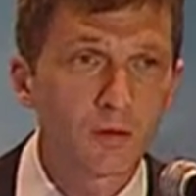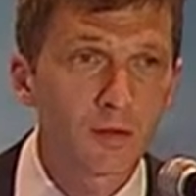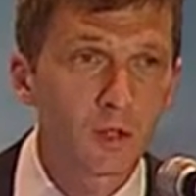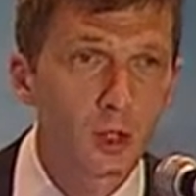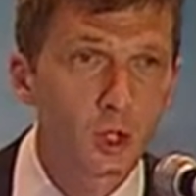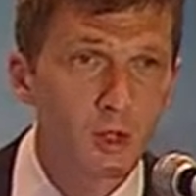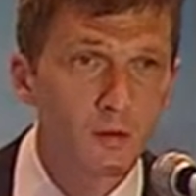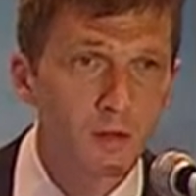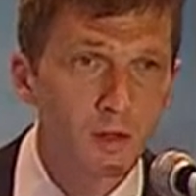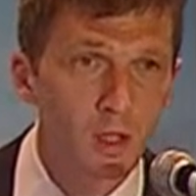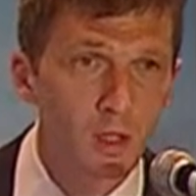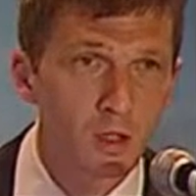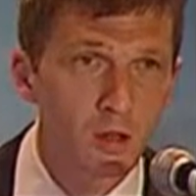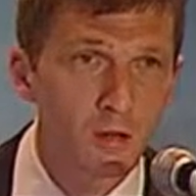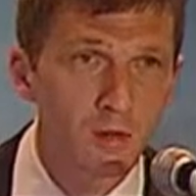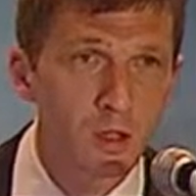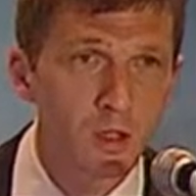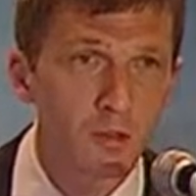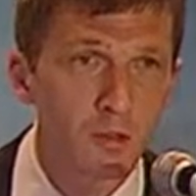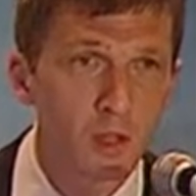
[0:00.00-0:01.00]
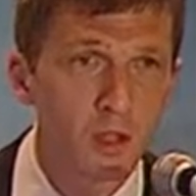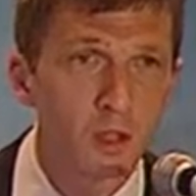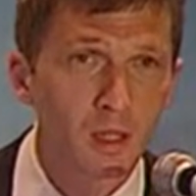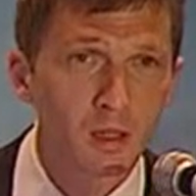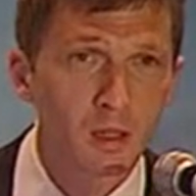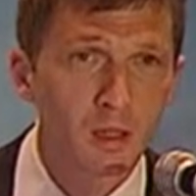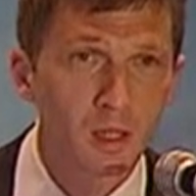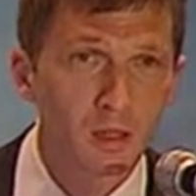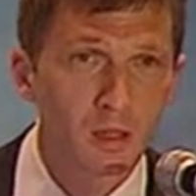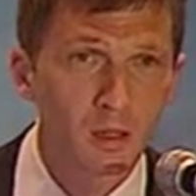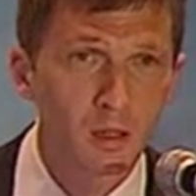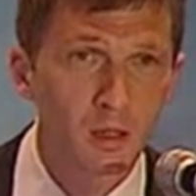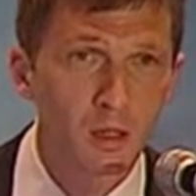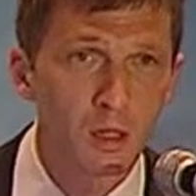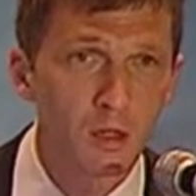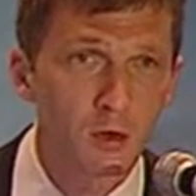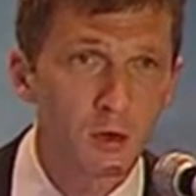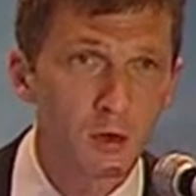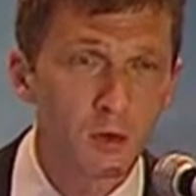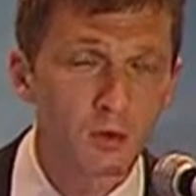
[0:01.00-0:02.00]
is the contour
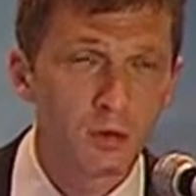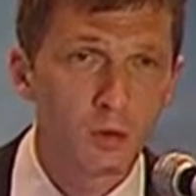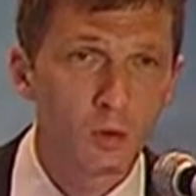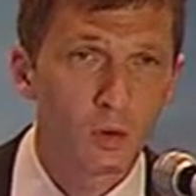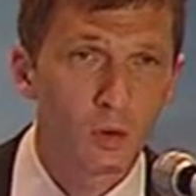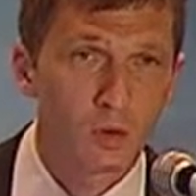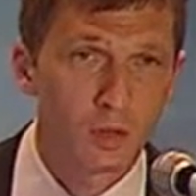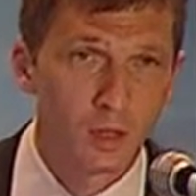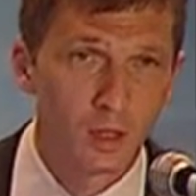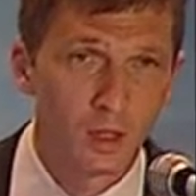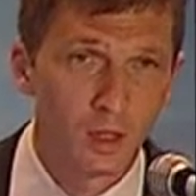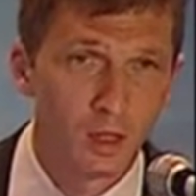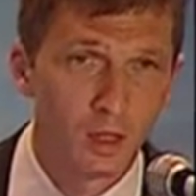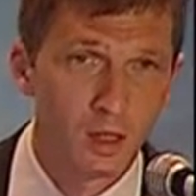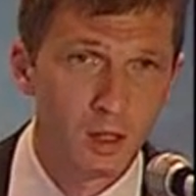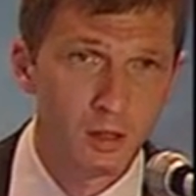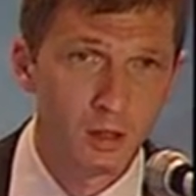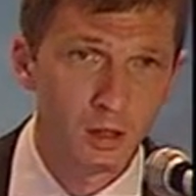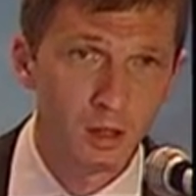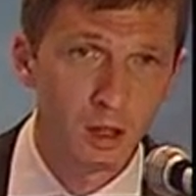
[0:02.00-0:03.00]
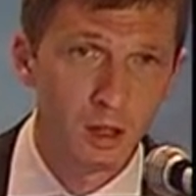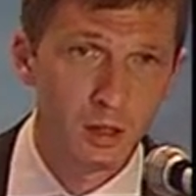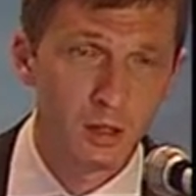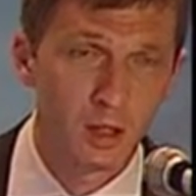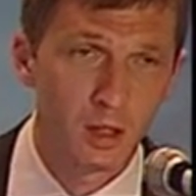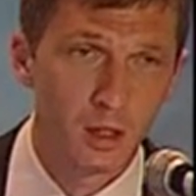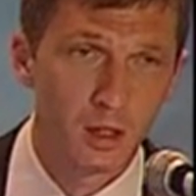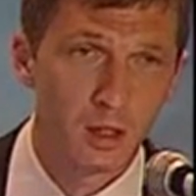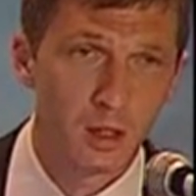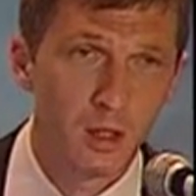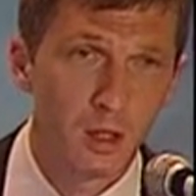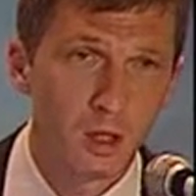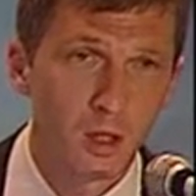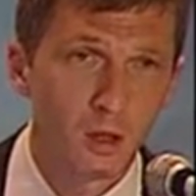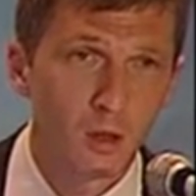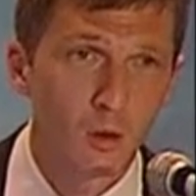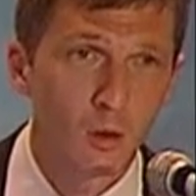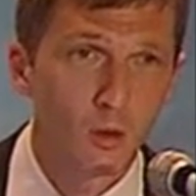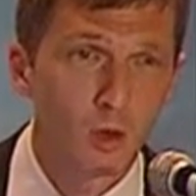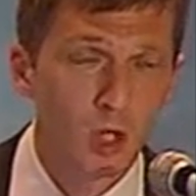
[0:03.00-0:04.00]
interpretation during the taxation of
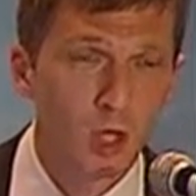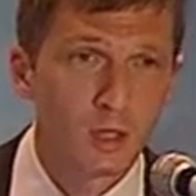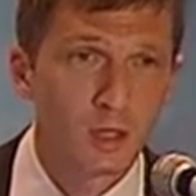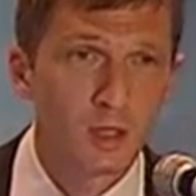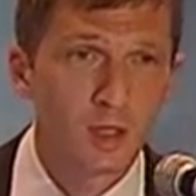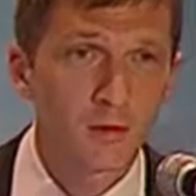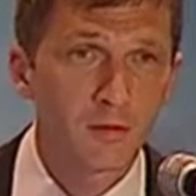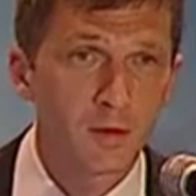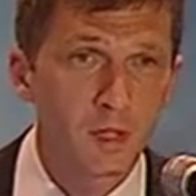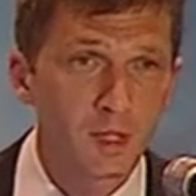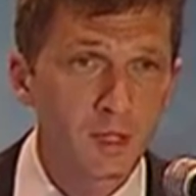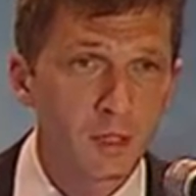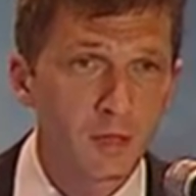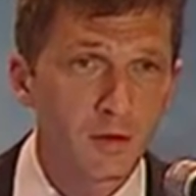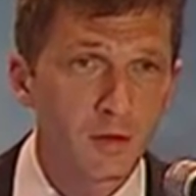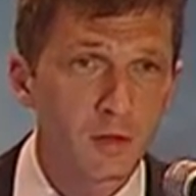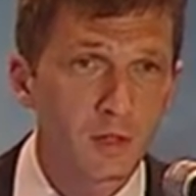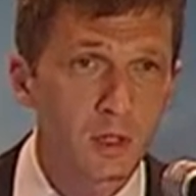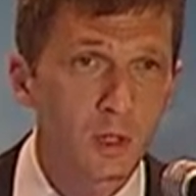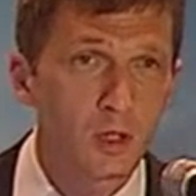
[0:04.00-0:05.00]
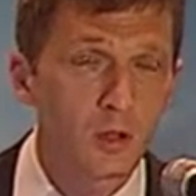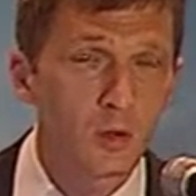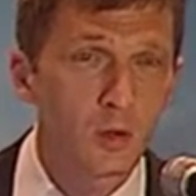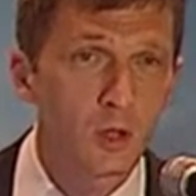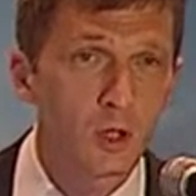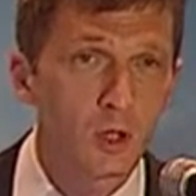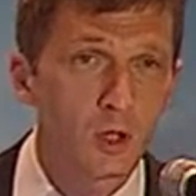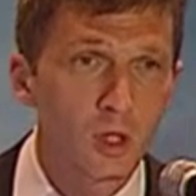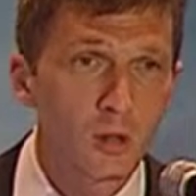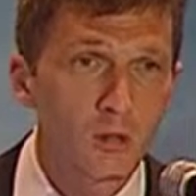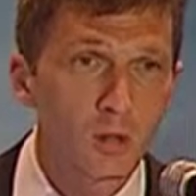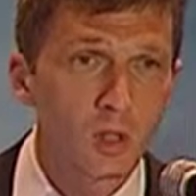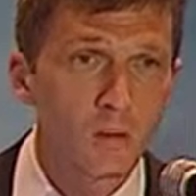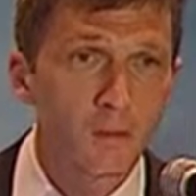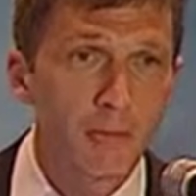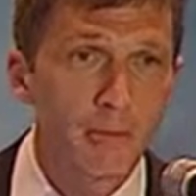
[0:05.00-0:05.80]
forests. In other words, when we can